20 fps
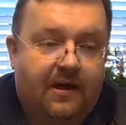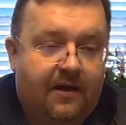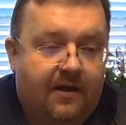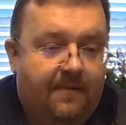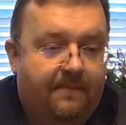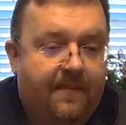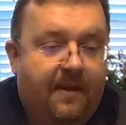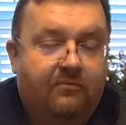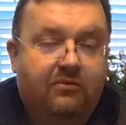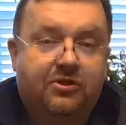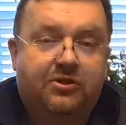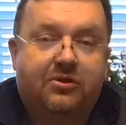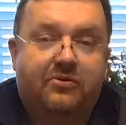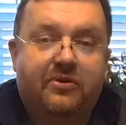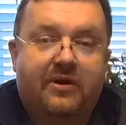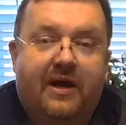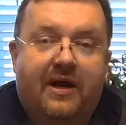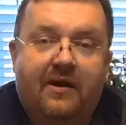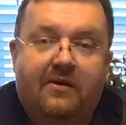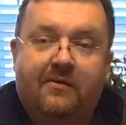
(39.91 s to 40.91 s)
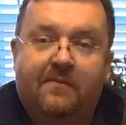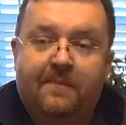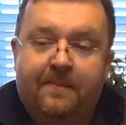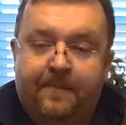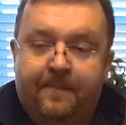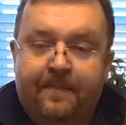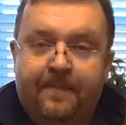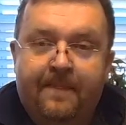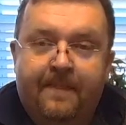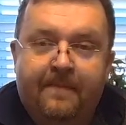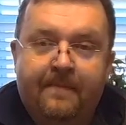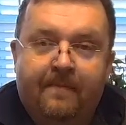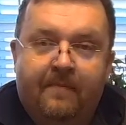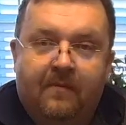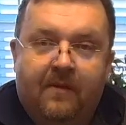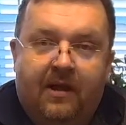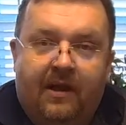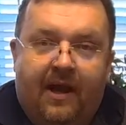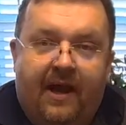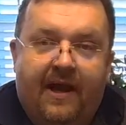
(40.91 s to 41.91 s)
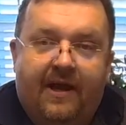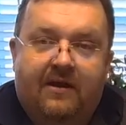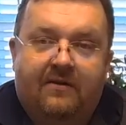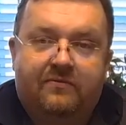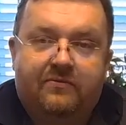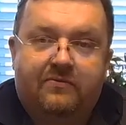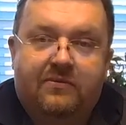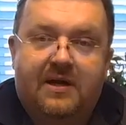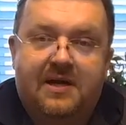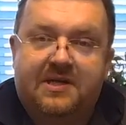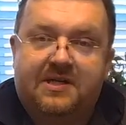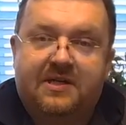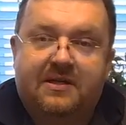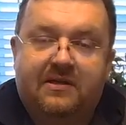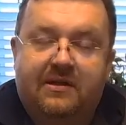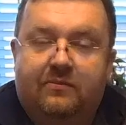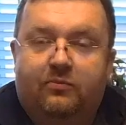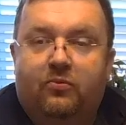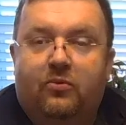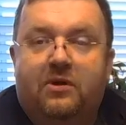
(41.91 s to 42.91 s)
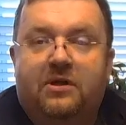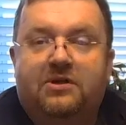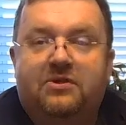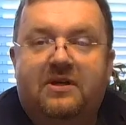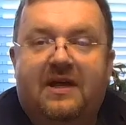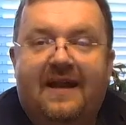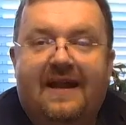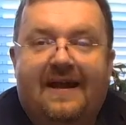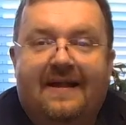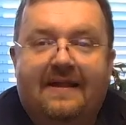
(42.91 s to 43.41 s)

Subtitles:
I will show you how to hack a Verizon network to get